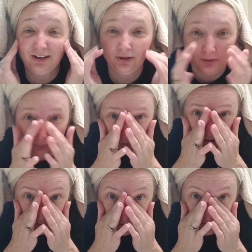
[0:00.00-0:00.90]

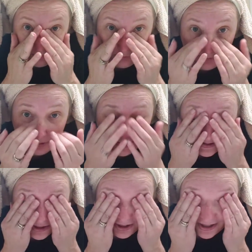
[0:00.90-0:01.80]
when you put
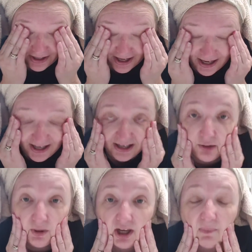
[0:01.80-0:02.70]
this on at night
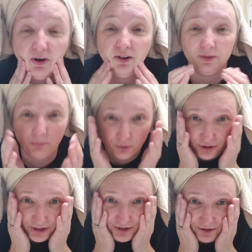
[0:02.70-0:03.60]
and you wake up in the
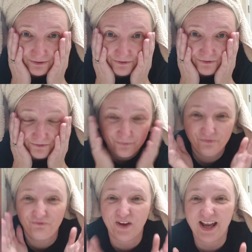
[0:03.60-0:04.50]
morning, your
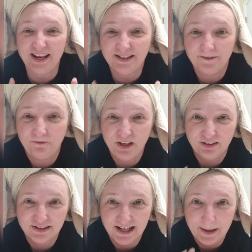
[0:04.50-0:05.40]
face
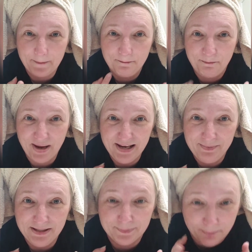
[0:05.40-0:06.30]
feels like a
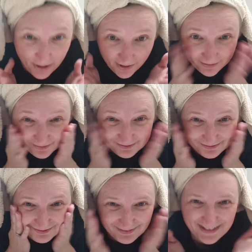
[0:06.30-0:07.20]
baby's butt.
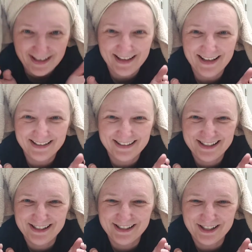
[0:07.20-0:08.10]
It's
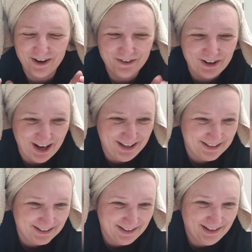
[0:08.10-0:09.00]
so
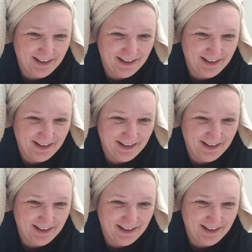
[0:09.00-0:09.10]
great.